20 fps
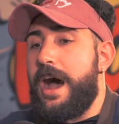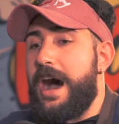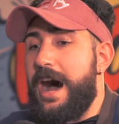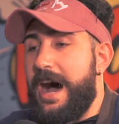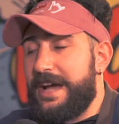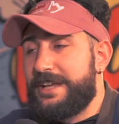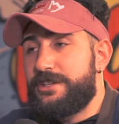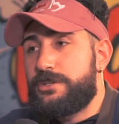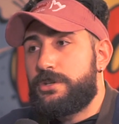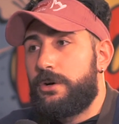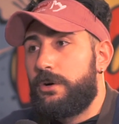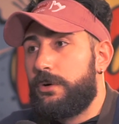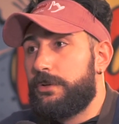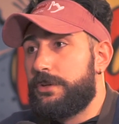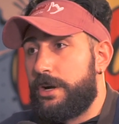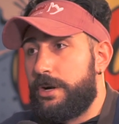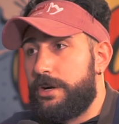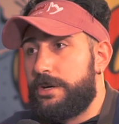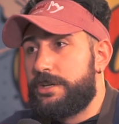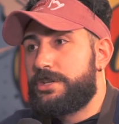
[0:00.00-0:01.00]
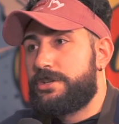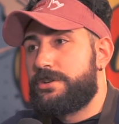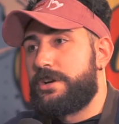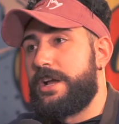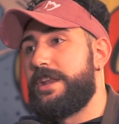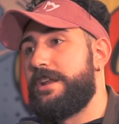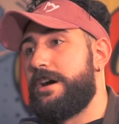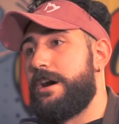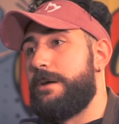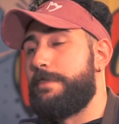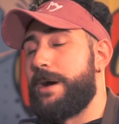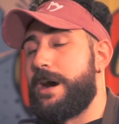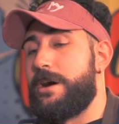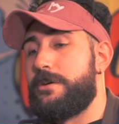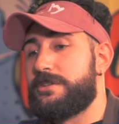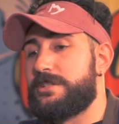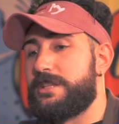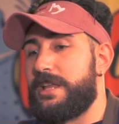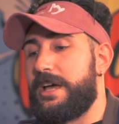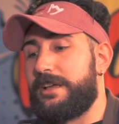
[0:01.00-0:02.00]
I told her straight up, I
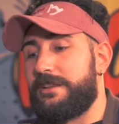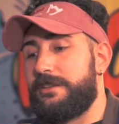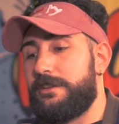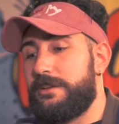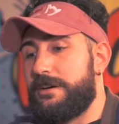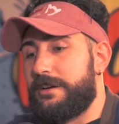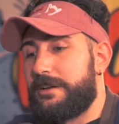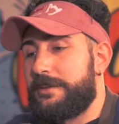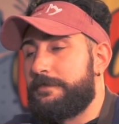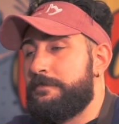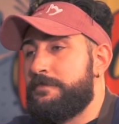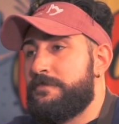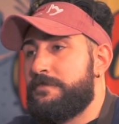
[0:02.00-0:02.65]
was like, look,